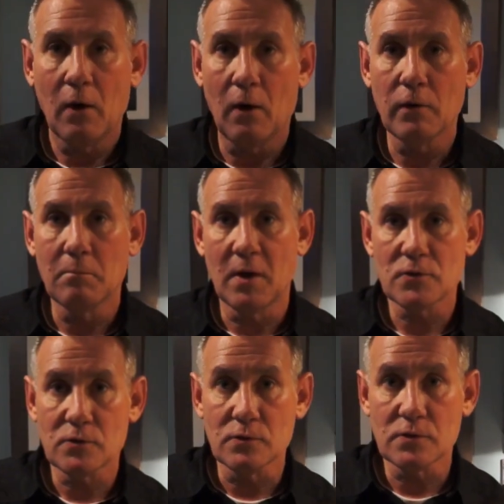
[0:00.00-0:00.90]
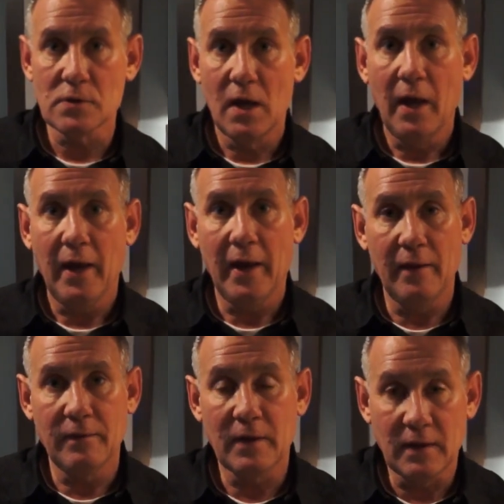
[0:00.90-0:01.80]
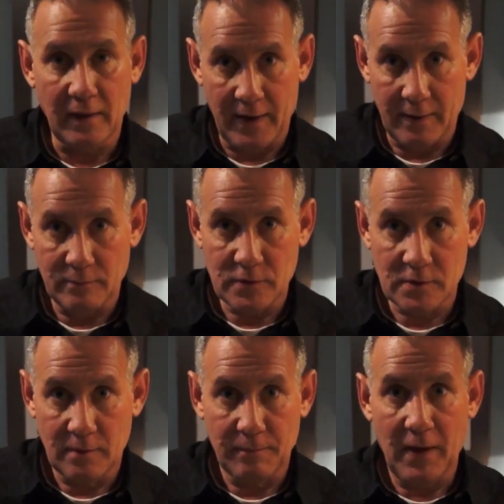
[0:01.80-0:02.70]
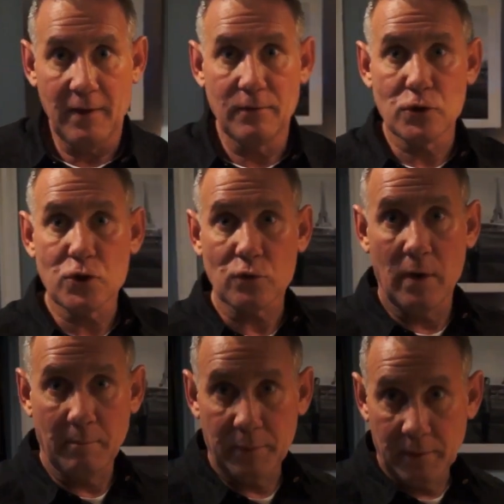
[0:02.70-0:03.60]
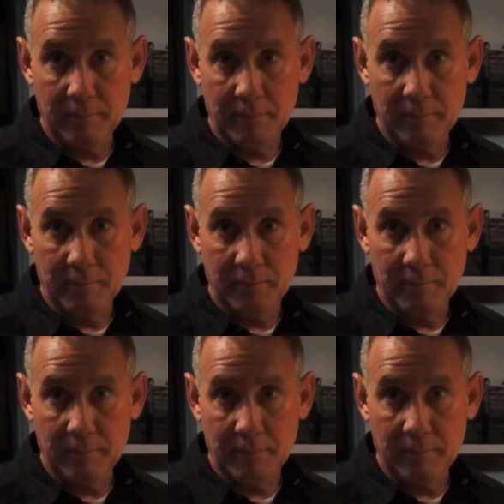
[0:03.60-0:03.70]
all the mussels and the clams and the shrimp.